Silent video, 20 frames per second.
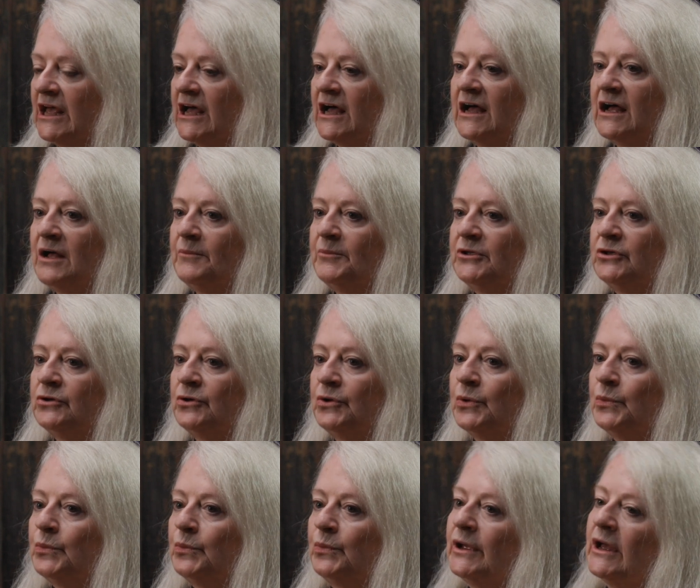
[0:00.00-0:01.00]

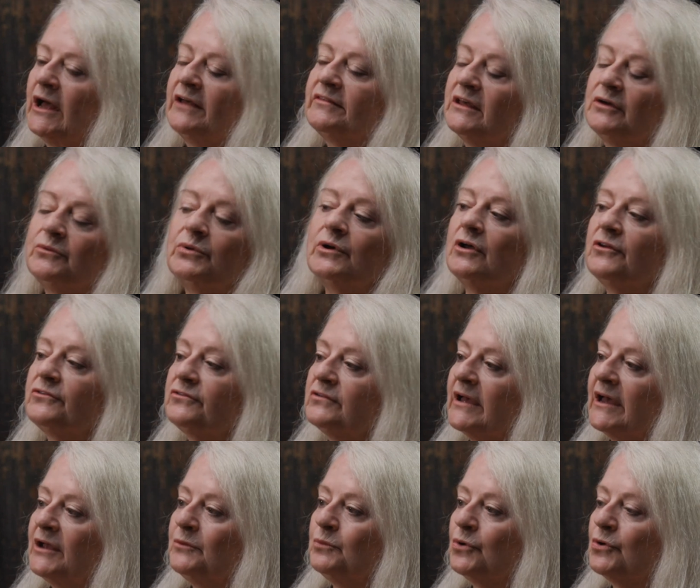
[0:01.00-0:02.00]
I think we also
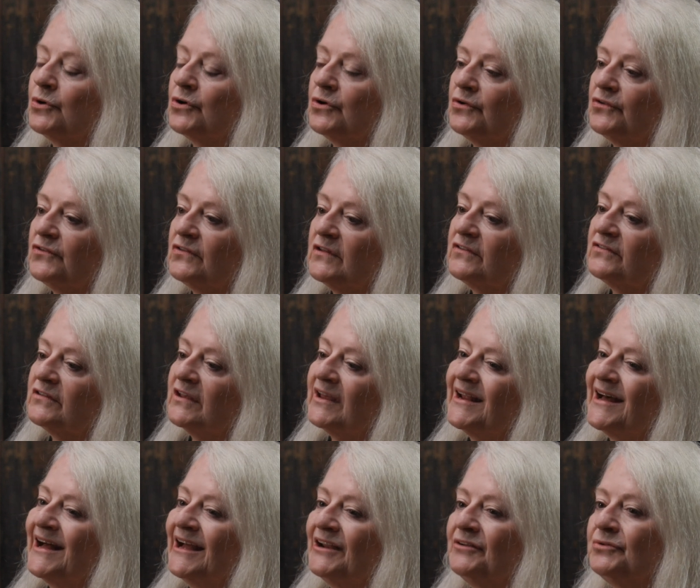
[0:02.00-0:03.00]
had workers that said,
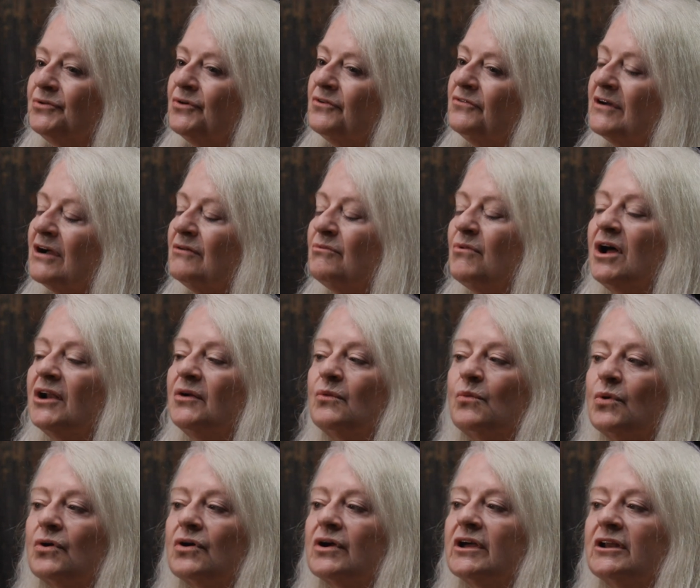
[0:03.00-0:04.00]
I don't know if I want to
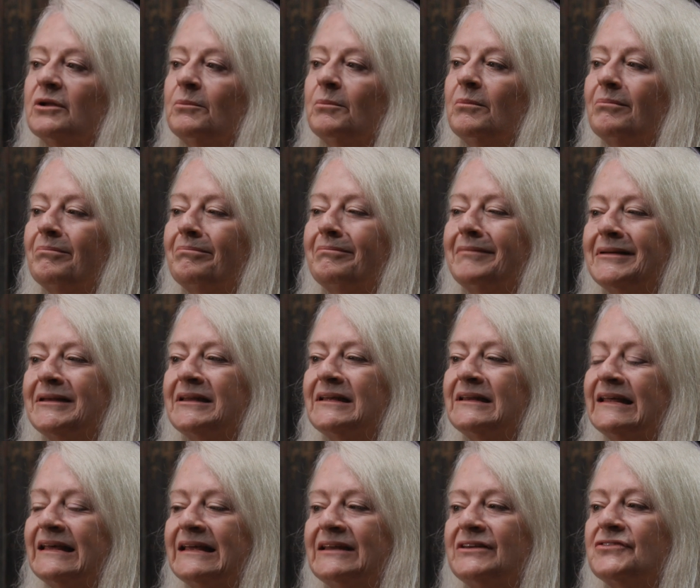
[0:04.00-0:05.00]
work in
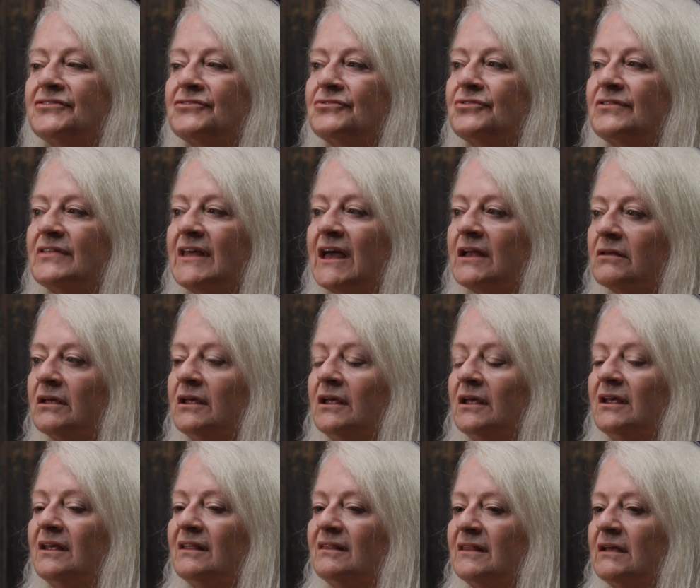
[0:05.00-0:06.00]
an industry that
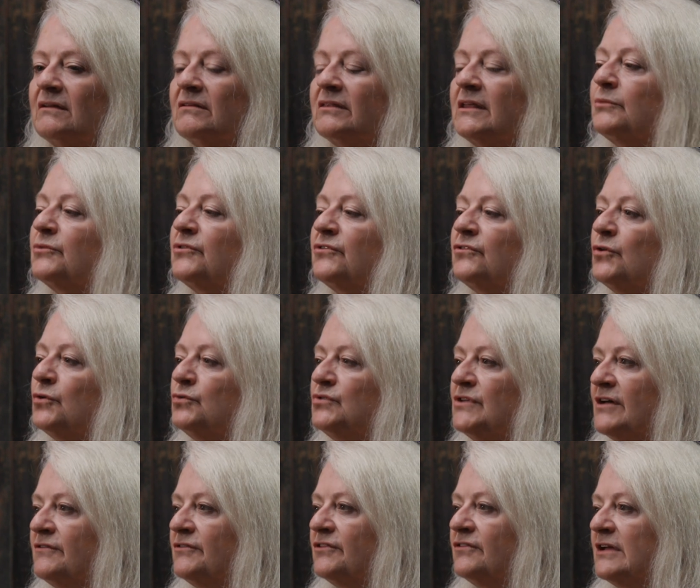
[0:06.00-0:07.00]
was so
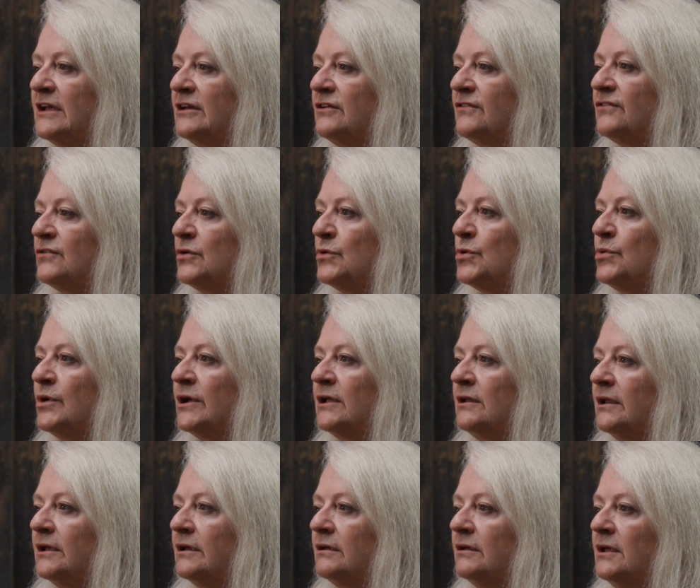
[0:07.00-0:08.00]
devastated so
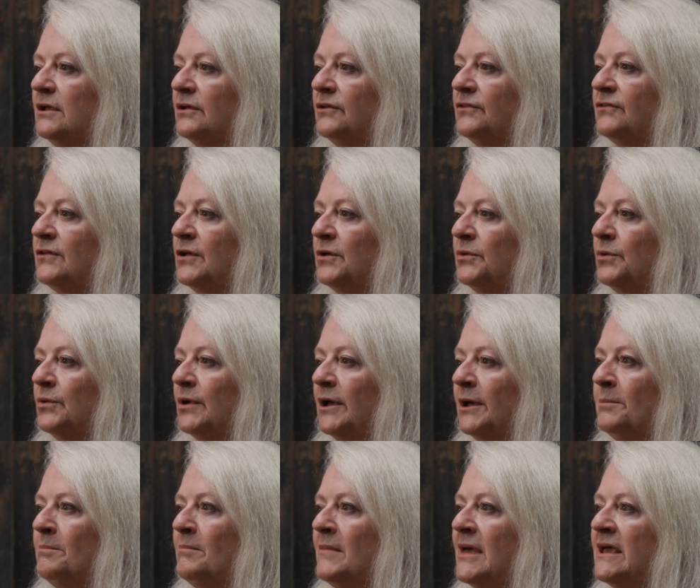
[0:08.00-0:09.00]
quickly. So
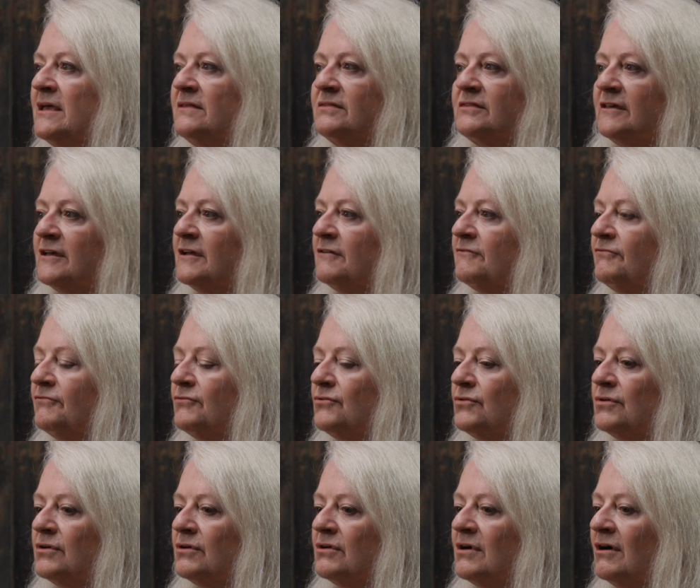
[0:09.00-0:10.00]
a main thing
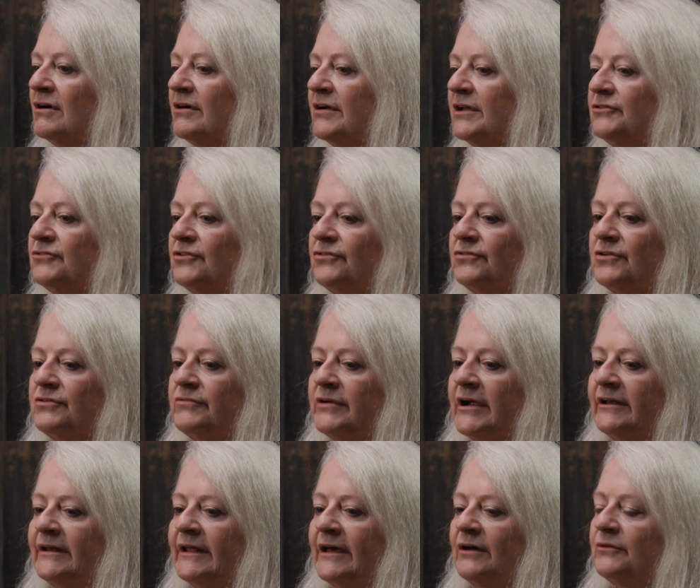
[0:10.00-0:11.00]
for our industry
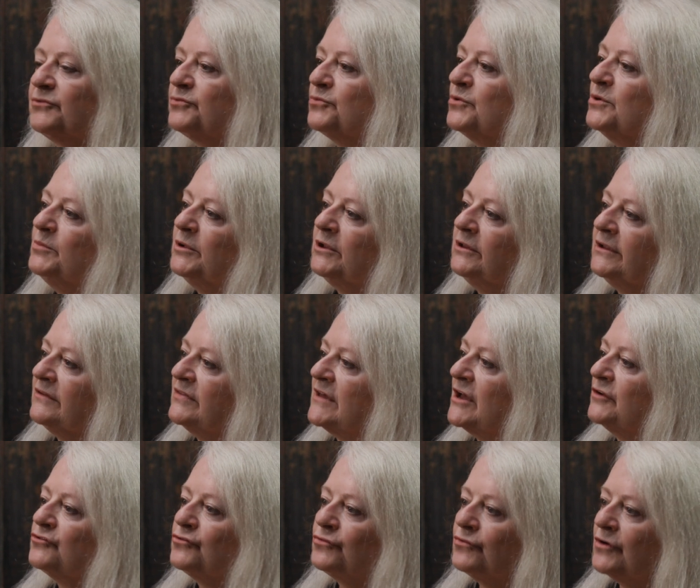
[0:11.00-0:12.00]
right now is rebuilding
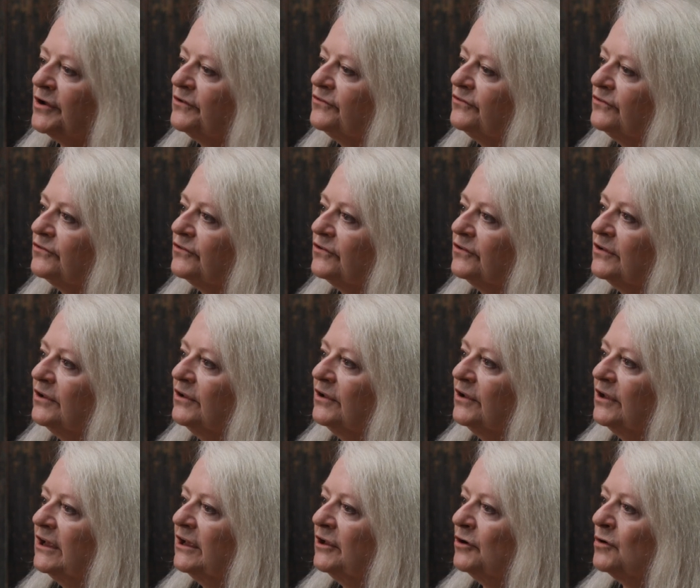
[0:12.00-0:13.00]
that trust
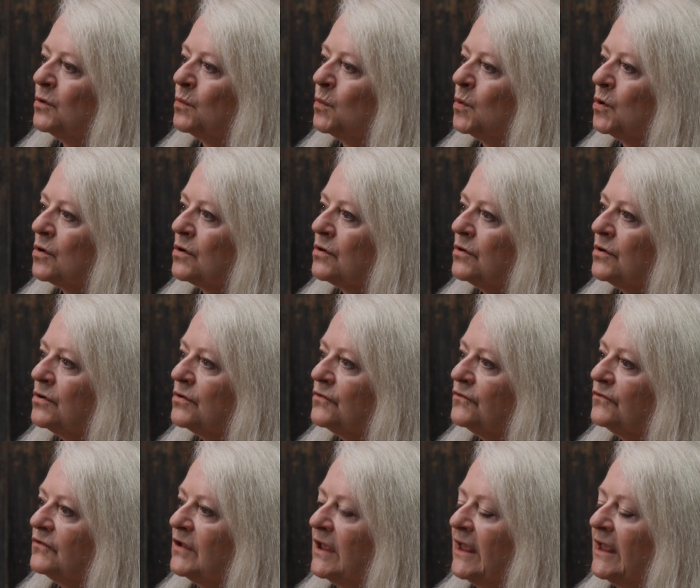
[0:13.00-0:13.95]
in our workers